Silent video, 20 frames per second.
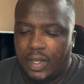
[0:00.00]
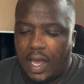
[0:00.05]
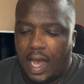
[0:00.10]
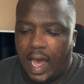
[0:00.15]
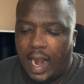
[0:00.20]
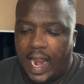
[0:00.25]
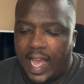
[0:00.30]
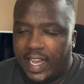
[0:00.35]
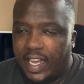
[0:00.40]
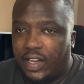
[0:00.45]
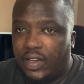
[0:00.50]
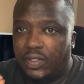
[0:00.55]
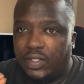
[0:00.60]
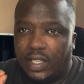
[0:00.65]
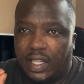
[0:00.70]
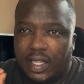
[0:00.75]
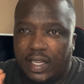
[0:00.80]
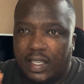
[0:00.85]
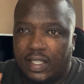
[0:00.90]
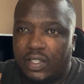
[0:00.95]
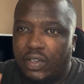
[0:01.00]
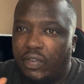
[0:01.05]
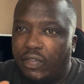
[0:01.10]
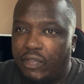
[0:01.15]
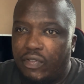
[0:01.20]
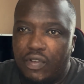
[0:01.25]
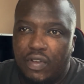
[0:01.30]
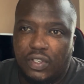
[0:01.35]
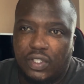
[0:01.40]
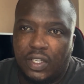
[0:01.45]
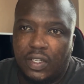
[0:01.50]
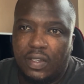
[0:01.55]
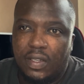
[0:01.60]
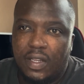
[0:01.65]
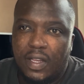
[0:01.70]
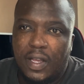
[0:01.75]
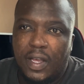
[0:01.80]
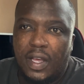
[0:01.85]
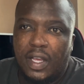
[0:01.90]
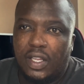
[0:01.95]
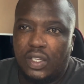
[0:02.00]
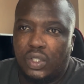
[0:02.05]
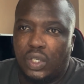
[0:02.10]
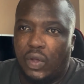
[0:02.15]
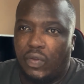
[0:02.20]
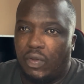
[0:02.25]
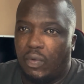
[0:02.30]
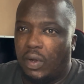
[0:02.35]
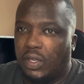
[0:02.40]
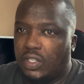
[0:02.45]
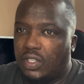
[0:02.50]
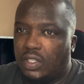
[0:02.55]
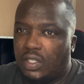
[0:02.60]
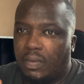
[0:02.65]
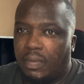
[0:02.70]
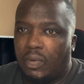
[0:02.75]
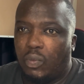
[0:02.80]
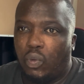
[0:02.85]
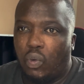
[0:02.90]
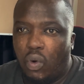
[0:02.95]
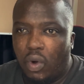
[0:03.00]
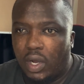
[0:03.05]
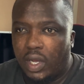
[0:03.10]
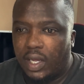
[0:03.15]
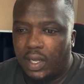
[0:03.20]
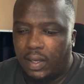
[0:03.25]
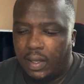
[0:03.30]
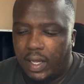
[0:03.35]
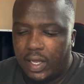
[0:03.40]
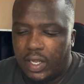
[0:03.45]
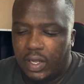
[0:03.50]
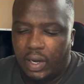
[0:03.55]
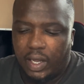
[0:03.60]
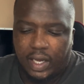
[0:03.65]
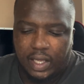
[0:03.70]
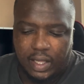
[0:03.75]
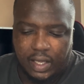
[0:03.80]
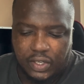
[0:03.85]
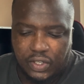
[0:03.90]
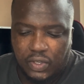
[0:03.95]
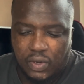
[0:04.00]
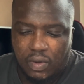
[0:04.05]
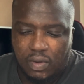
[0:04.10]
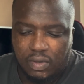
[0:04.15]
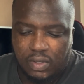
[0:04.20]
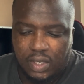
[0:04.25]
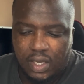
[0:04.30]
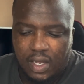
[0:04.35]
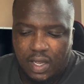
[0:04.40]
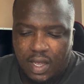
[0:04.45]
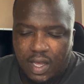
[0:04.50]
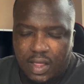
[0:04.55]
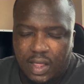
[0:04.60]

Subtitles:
I like it because I think it's confusing. So if you're watching someone walking and you look at their shoes,